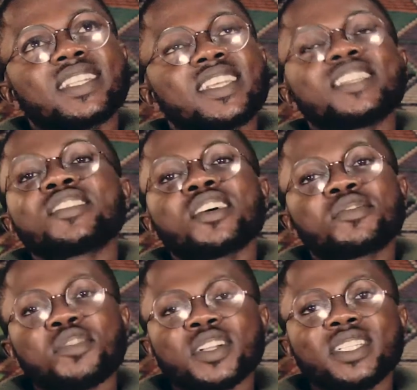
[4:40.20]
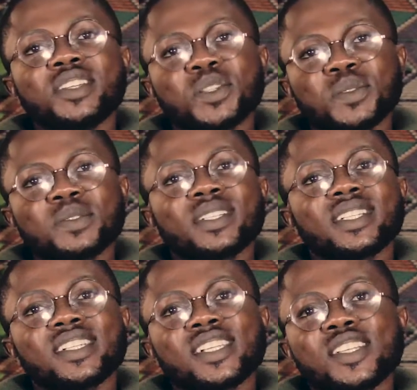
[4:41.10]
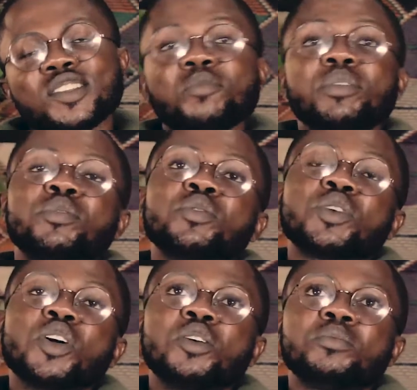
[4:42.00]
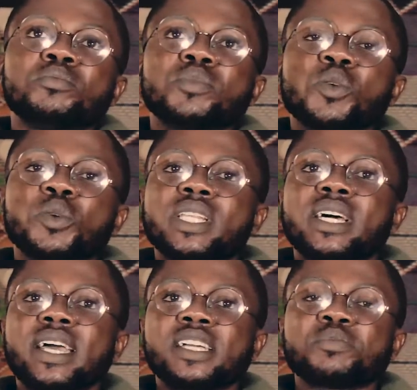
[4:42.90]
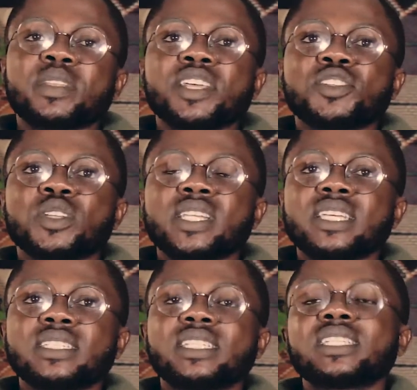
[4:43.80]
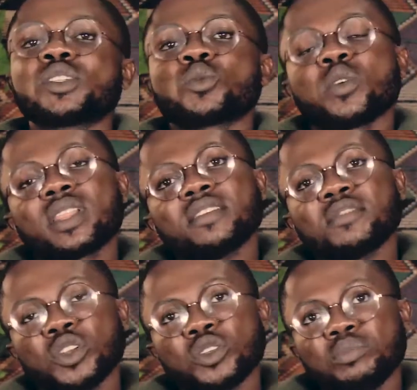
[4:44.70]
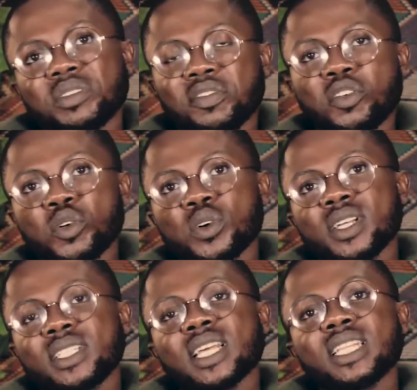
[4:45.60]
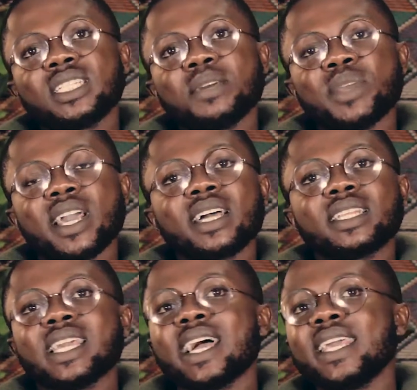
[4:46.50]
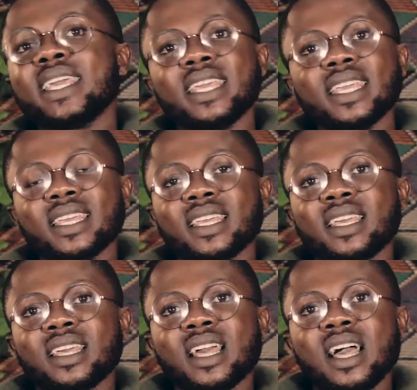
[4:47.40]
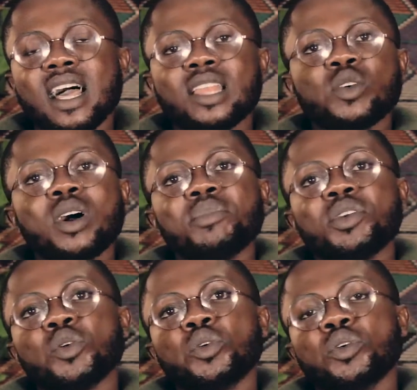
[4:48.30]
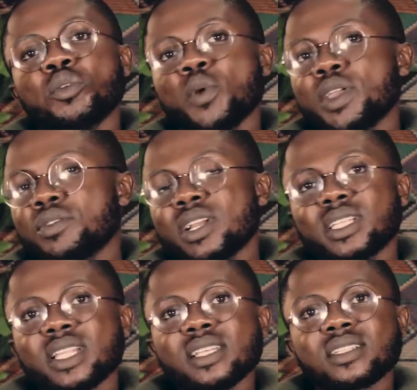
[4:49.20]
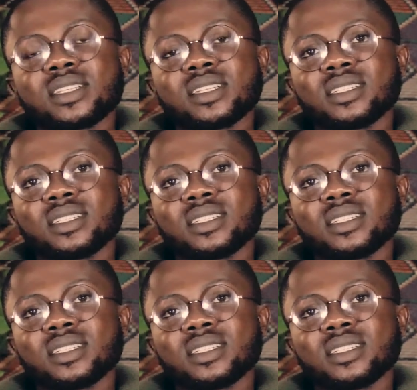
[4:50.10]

it's not funny though. Some people will come with the expectation, yes, this is what they've known before, telling them, yeah, they are AA. And lo and behold, when you run the test,